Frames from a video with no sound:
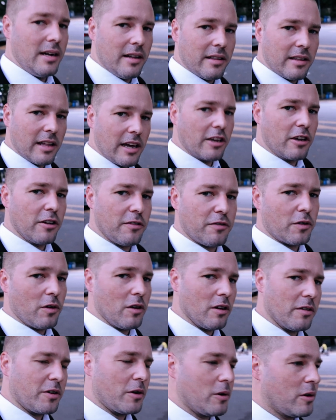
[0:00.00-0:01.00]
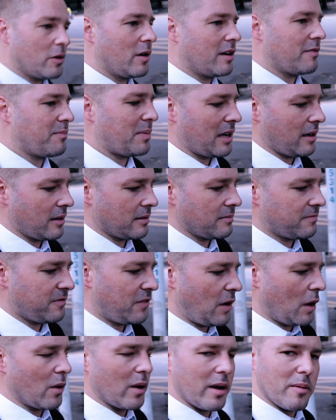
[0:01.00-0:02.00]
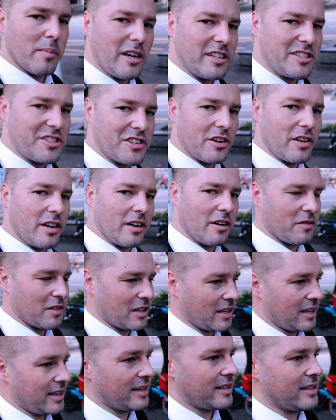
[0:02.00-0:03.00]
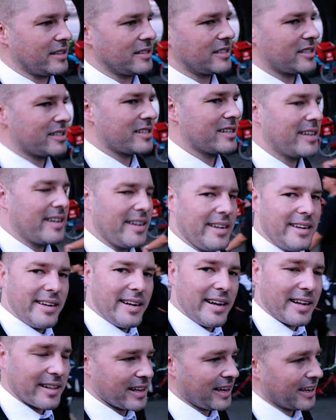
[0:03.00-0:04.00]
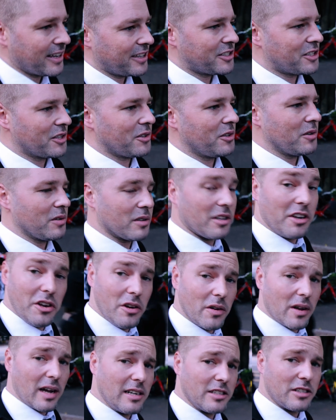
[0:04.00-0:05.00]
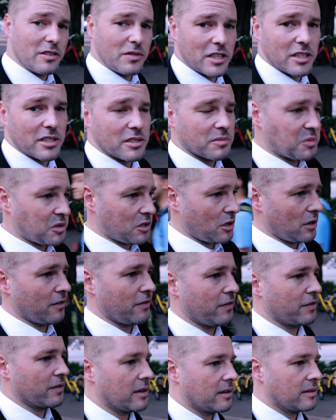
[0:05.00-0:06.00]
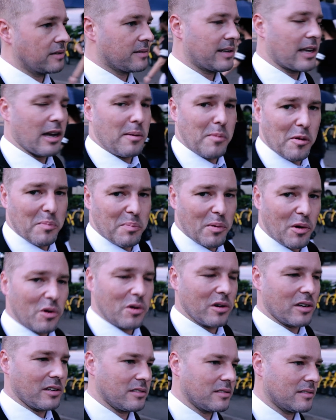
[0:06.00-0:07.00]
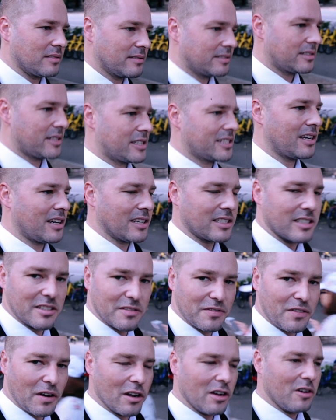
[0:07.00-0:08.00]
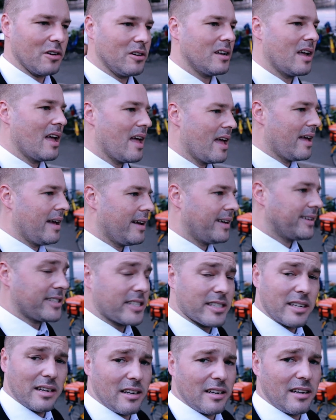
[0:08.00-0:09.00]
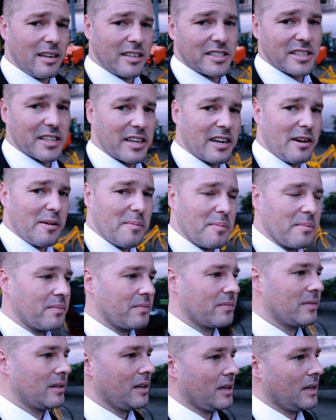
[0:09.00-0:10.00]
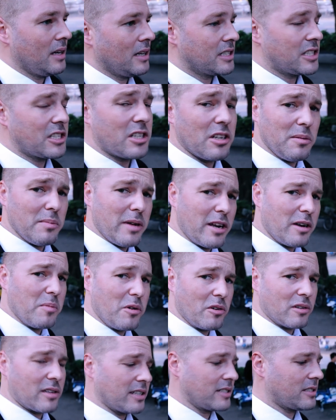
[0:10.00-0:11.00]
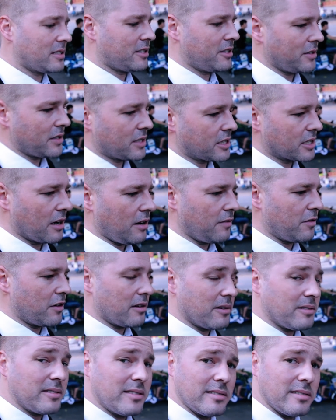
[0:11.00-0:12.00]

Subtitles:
Thank you for all of you who have been following my journey over the years. And thank you to the new guys who've just sort of come on board and started to follow. Still a lot to come, still many more things to discover.